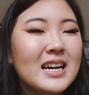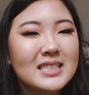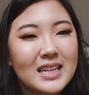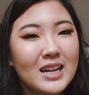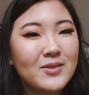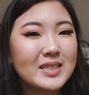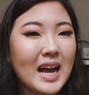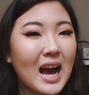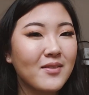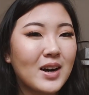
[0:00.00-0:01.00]
Today was
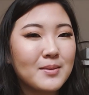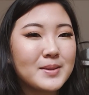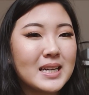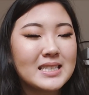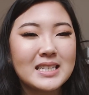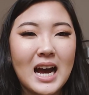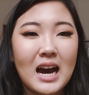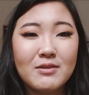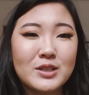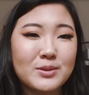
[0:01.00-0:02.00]
half updates and
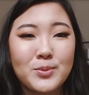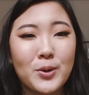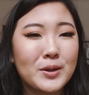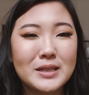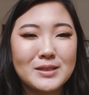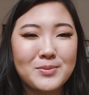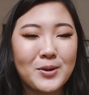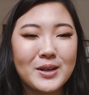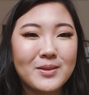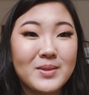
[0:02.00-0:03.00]
half just morally
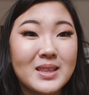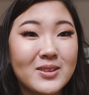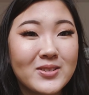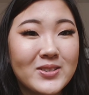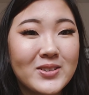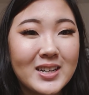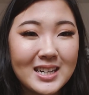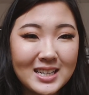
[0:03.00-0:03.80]
supporting me through